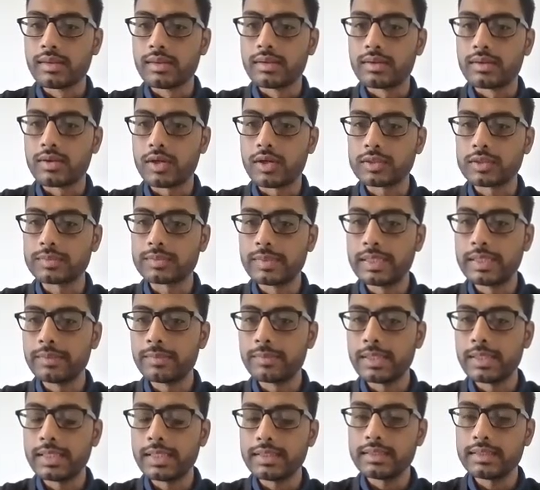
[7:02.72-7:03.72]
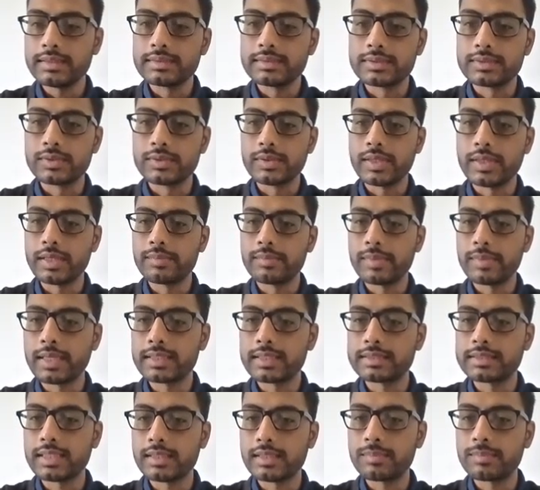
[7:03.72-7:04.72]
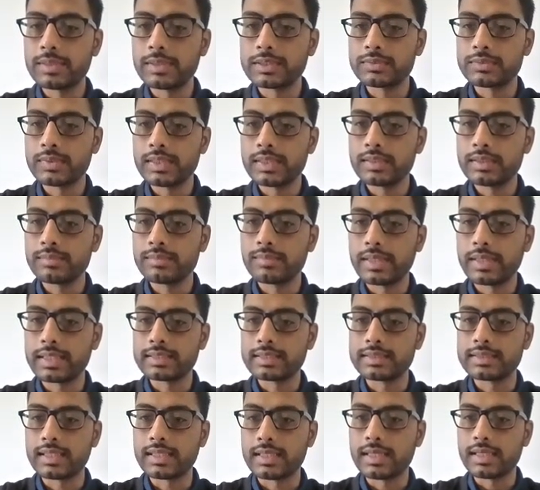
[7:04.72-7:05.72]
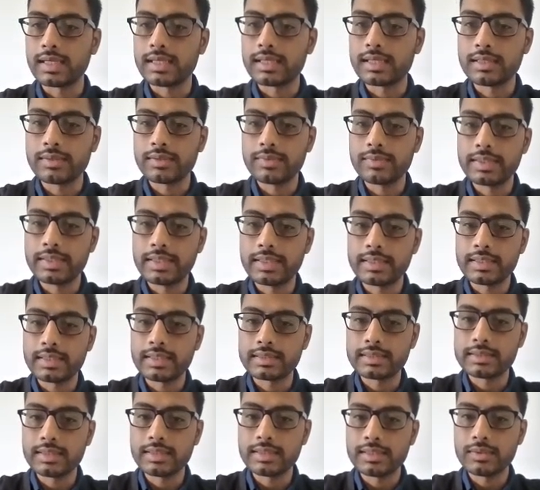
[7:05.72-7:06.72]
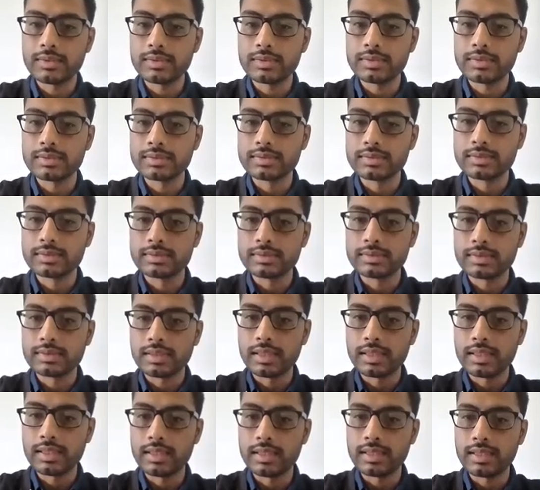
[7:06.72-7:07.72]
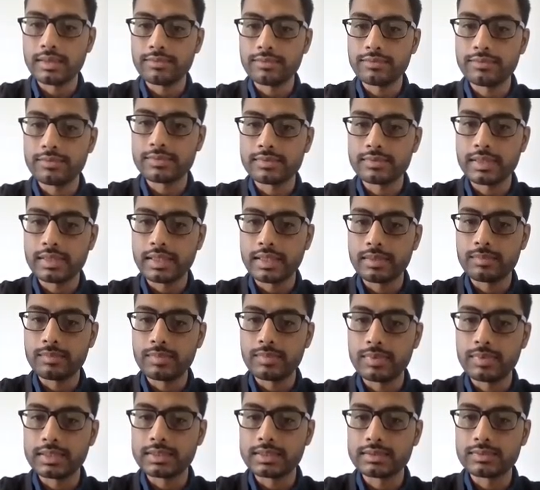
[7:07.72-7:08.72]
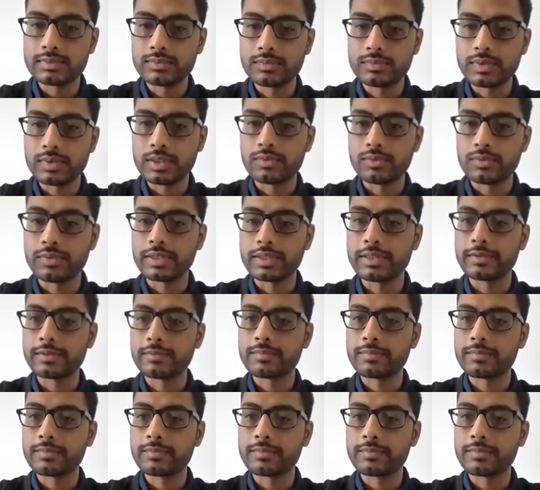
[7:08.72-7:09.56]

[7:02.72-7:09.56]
Cross multiply, so n minus r plus 1 minus r. R will get cancelled out. I'll have n plus 1 over here.